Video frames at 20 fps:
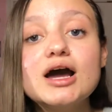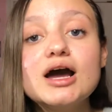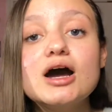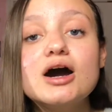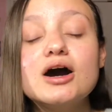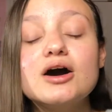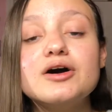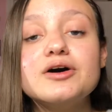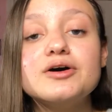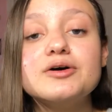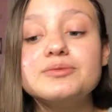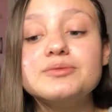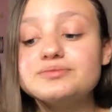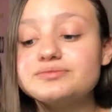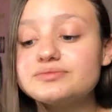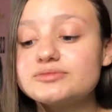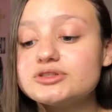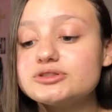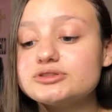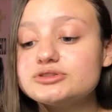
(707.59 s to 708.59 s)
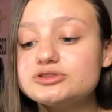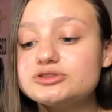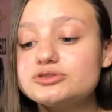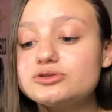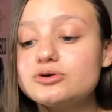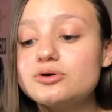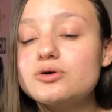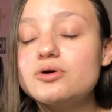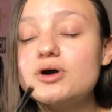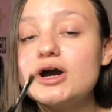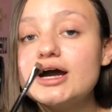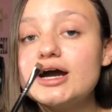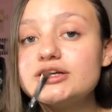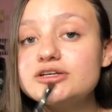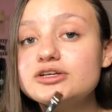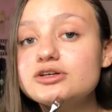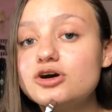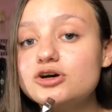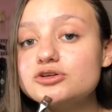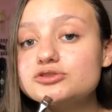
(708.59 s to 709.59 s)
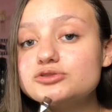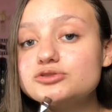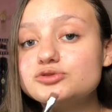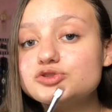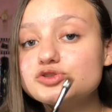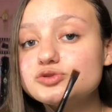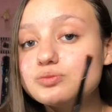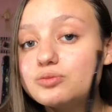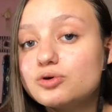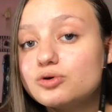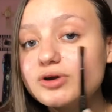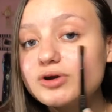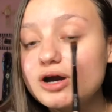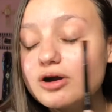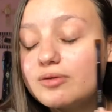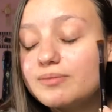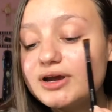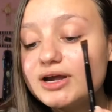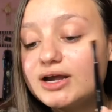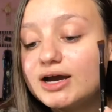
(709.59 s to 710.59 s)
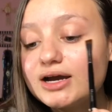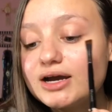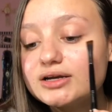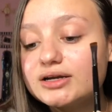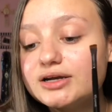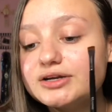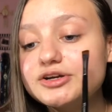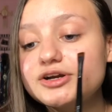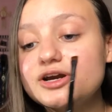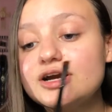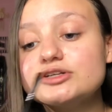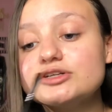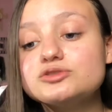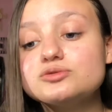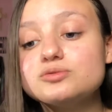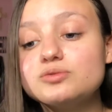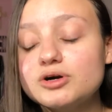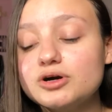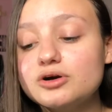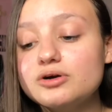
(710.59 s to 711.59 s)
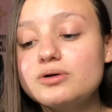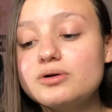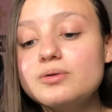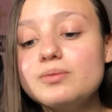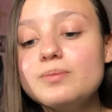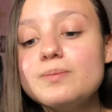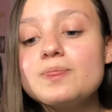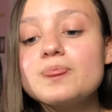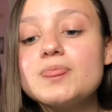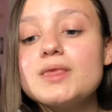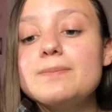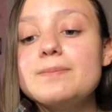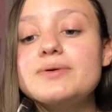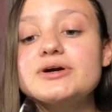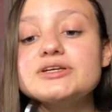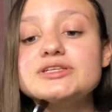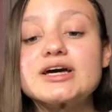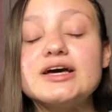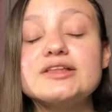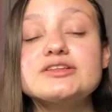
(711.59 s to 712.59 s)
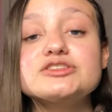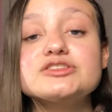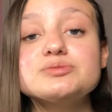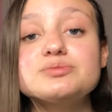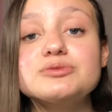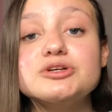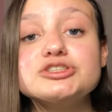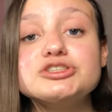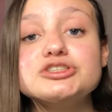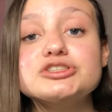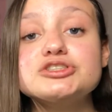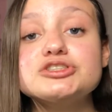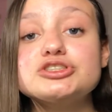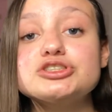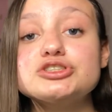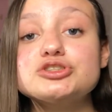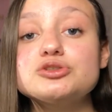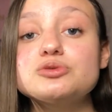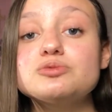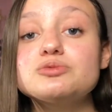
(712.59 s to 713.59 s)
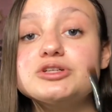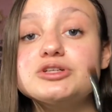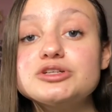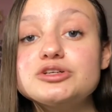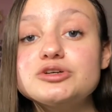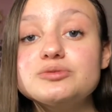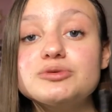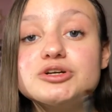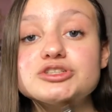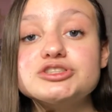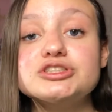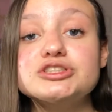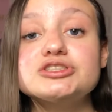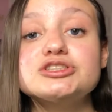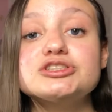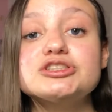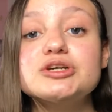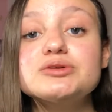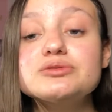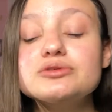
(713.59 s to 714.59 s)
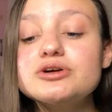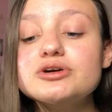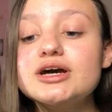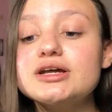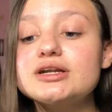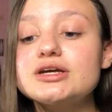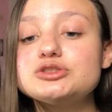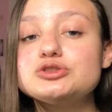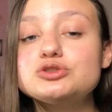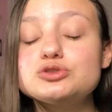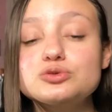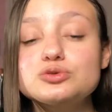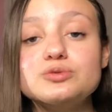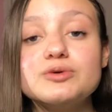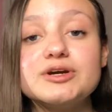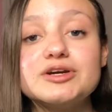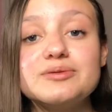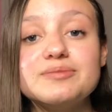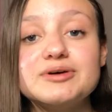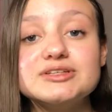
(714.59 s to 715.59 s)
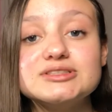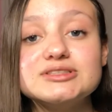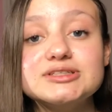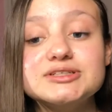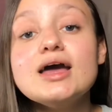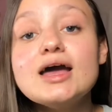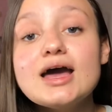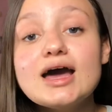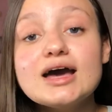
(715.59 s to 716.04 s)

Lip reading: So I could also smoke out my eyeliner as well. But yeah, this brush is just a really good brush in general, and I do recommend it.